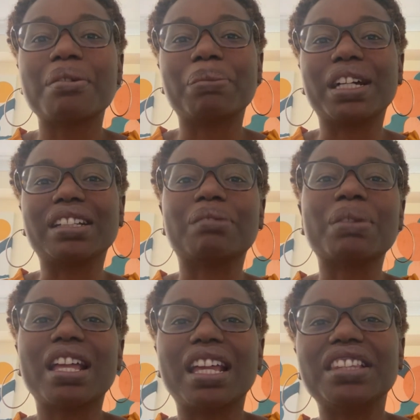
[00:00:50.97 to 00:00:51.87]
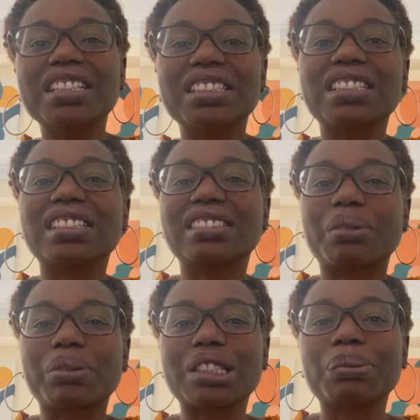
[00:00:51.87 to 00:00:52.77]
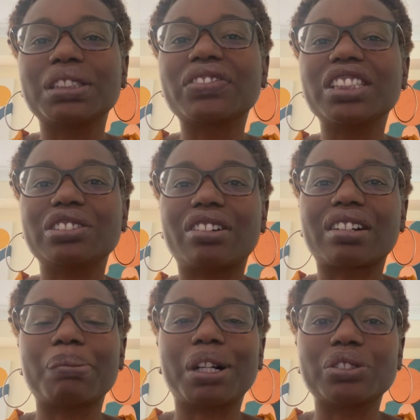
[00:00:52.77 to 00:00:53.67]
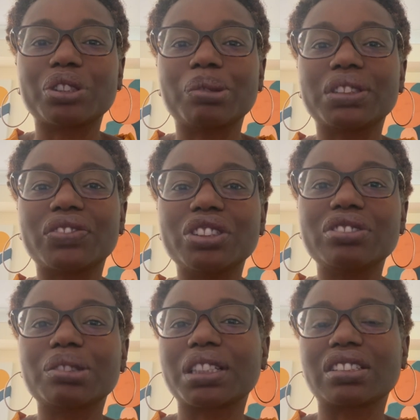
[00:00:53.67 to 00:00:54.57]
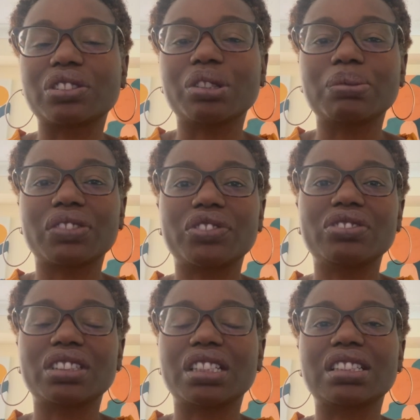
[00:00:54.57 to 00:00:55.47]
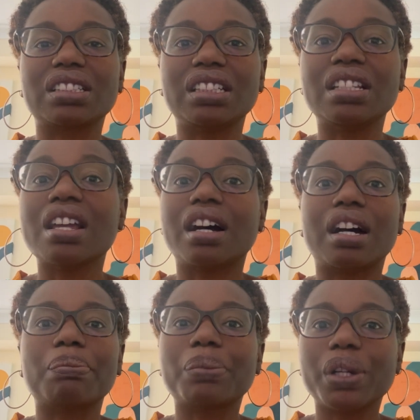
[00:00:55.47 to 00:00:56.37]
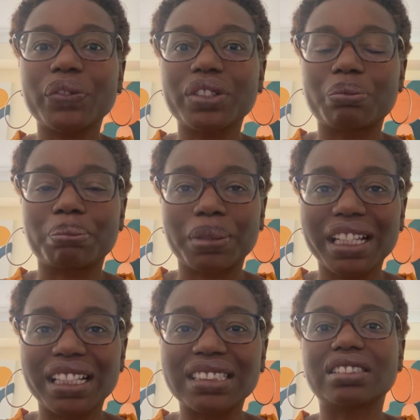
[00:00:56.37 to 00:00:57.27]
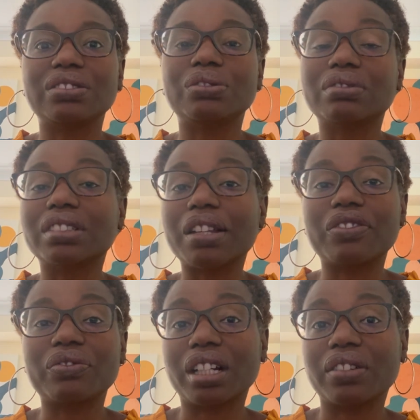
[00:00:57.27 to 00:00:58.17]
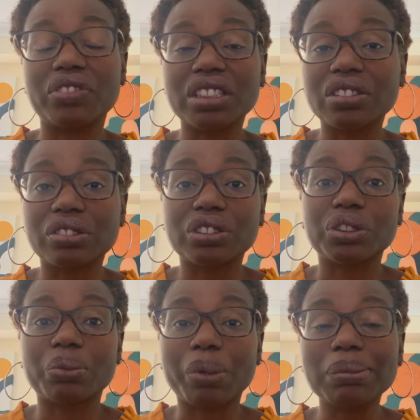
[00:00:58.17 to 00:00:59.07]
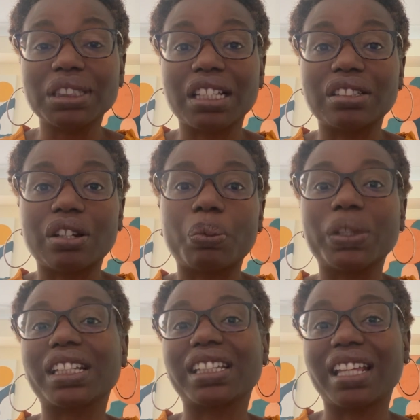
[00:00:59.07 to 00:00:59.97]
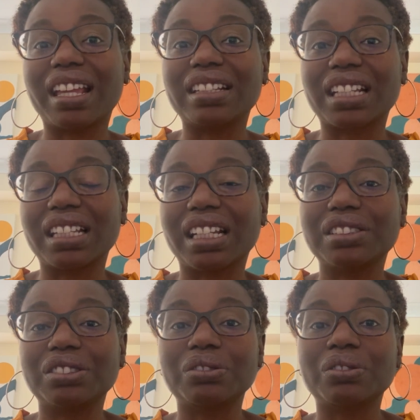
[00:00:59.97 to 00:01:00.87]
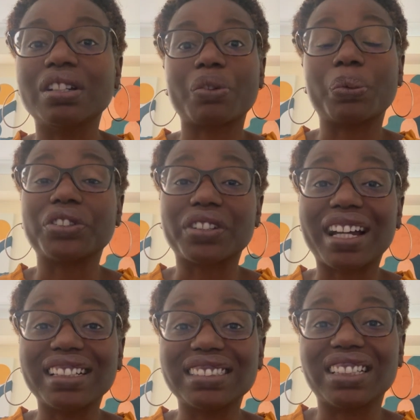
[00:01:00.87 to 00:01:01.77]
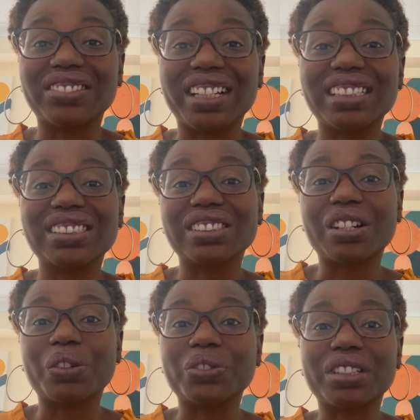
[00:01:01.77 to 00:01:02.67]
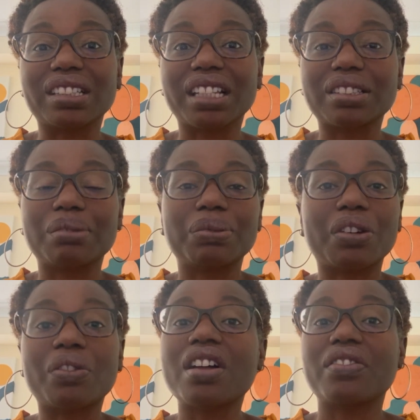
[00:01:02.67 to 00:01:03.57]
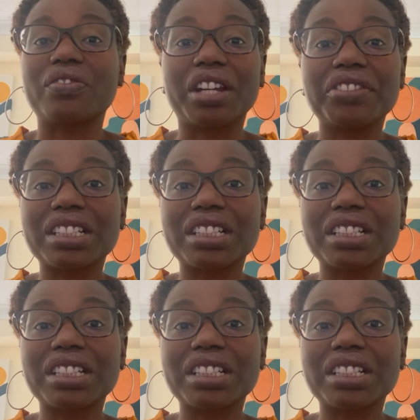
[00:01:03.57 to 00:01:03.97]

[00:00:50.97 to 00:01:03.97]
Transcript: But um, in this instance, I want to specifically talk about terms of use because the terms of use is the uh, perfect place to let uh, visitors to your website know what they can and cannot do with your content, right? So you can let them know very